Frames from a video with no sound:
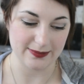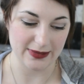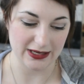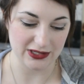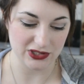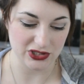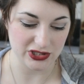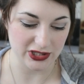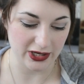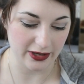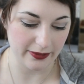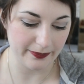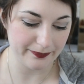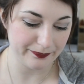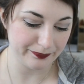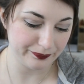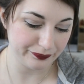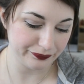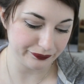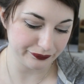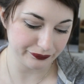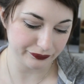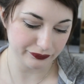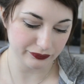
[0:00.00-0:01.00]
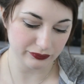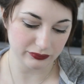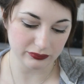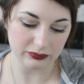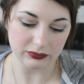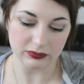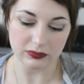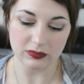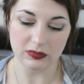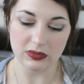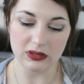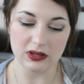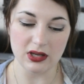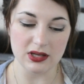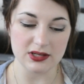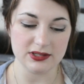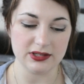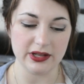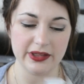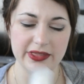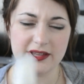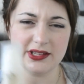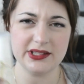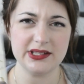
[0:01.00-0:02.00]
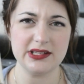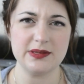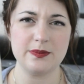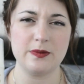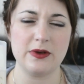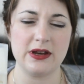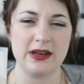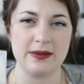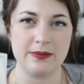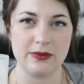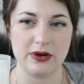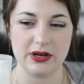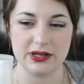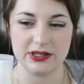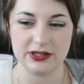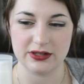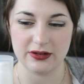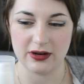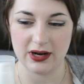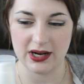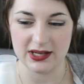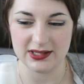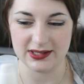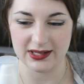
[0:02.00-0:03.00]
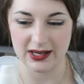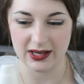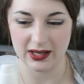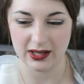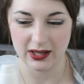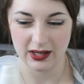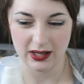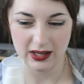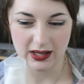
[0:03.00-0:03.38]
mixture. So this is pretty moisturising.